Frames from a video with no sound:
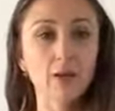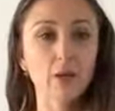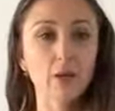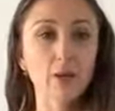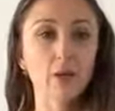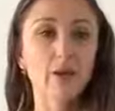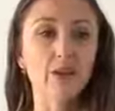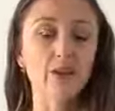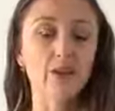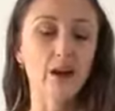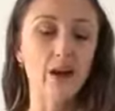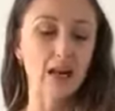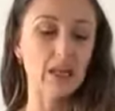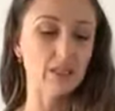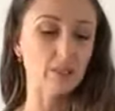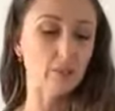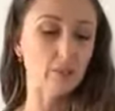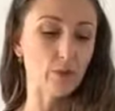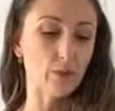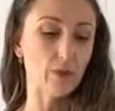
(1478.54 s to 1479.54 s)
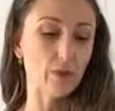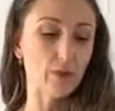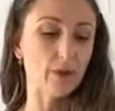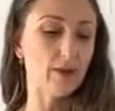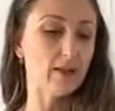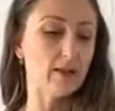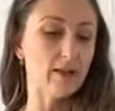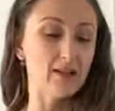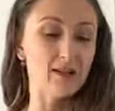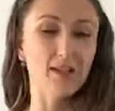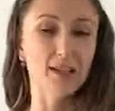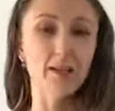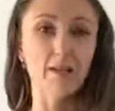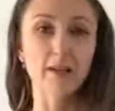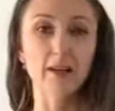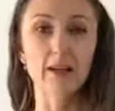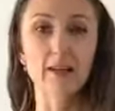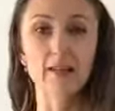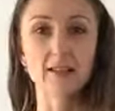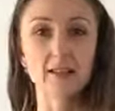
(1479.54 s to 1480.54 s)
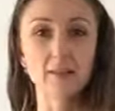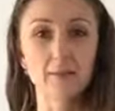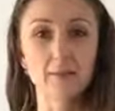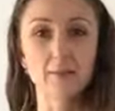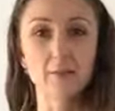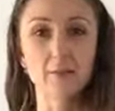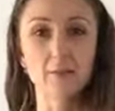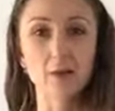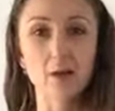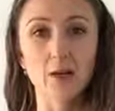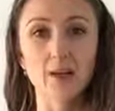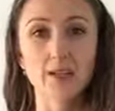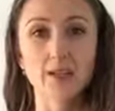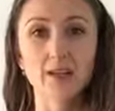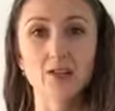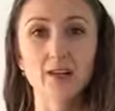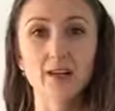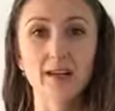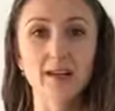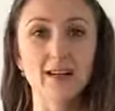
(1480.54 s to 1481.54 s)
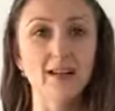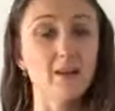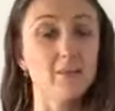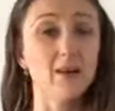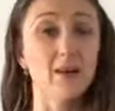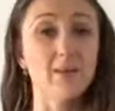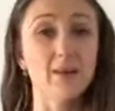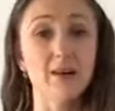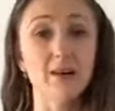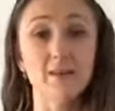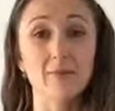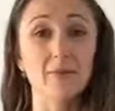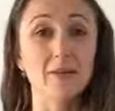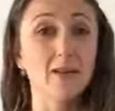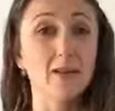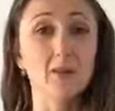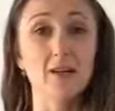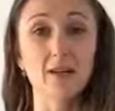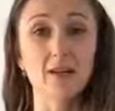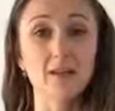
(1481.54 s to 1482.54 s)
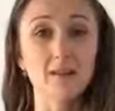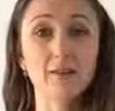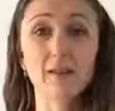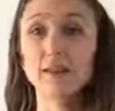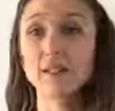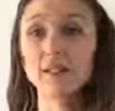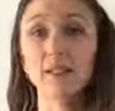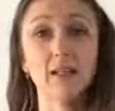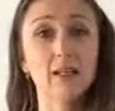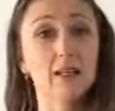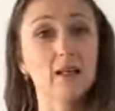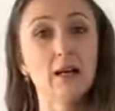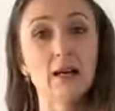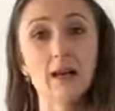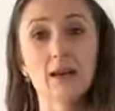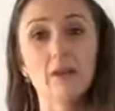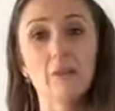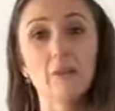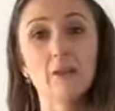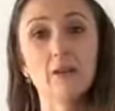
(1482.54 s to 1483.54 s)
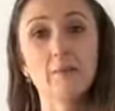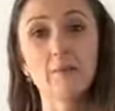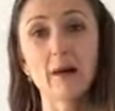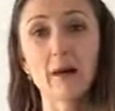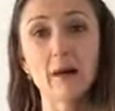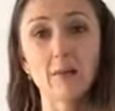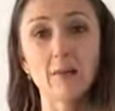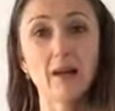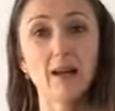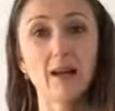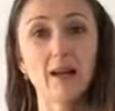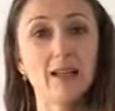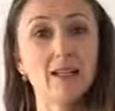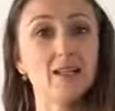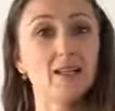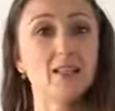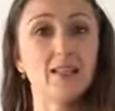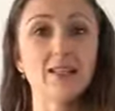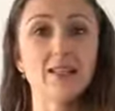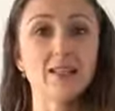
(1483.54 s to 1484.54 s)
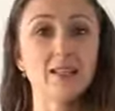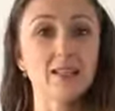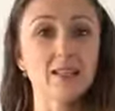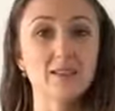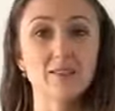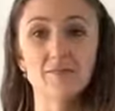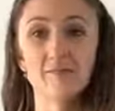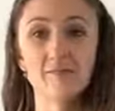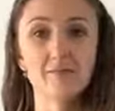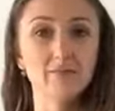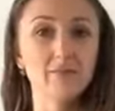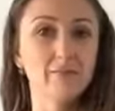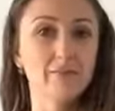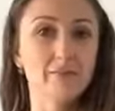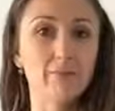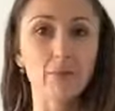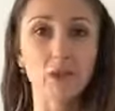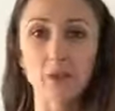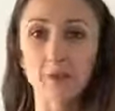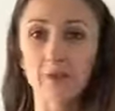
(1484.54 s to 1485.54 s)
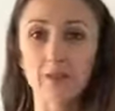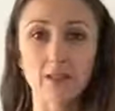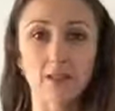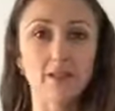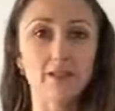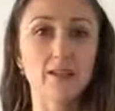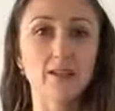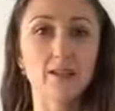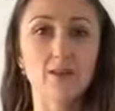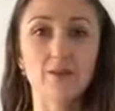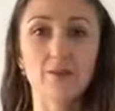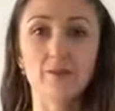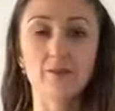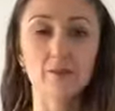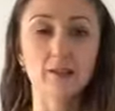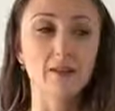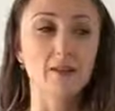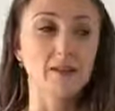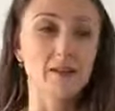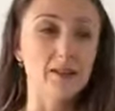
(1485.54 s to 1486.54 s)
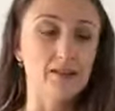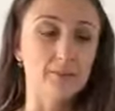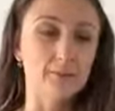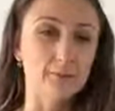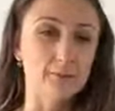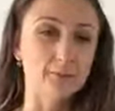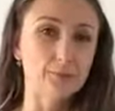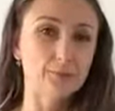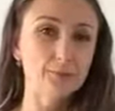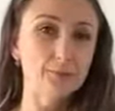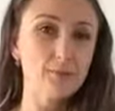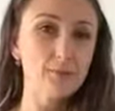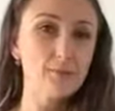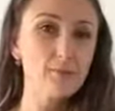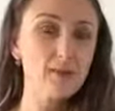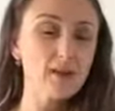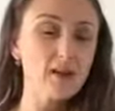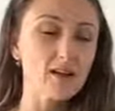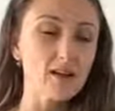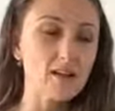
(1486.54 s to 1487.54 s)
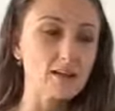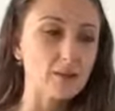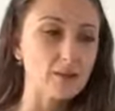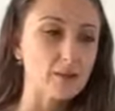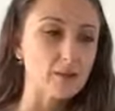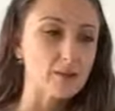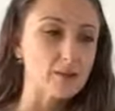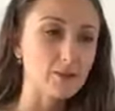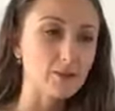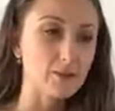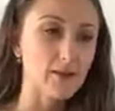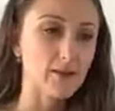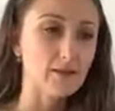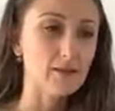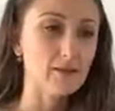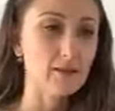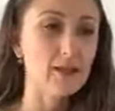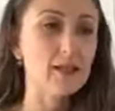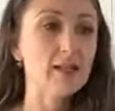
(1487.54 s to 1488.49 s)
with Ice Blue, and she reckons it works a treat. And my mum as well, with back pain, she's bombs herself with Ice Blue as well.